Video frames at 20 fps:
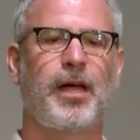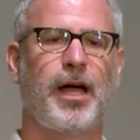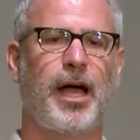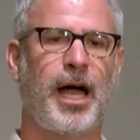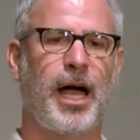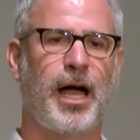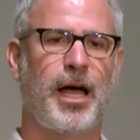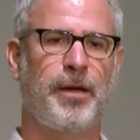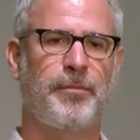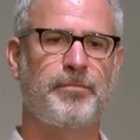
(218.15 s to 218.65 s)

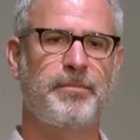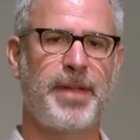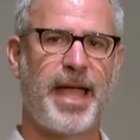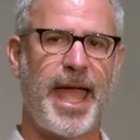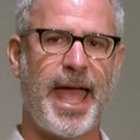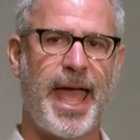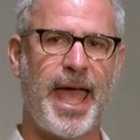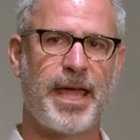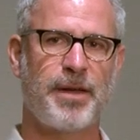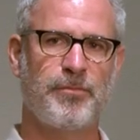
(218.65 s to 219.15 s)
um,
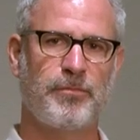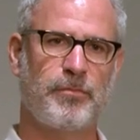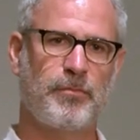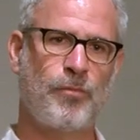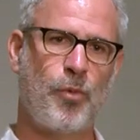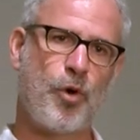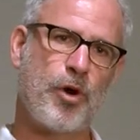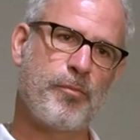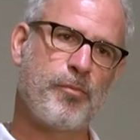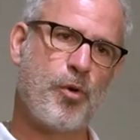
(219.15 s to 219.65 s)
and
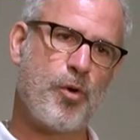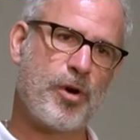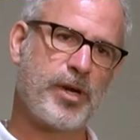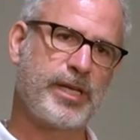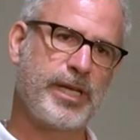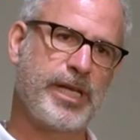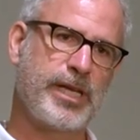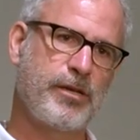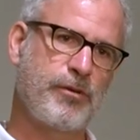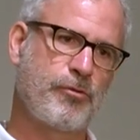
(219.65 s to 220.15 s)
more
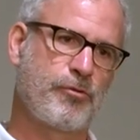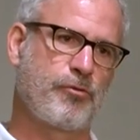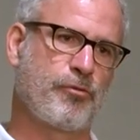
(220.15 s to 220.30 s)
importantly,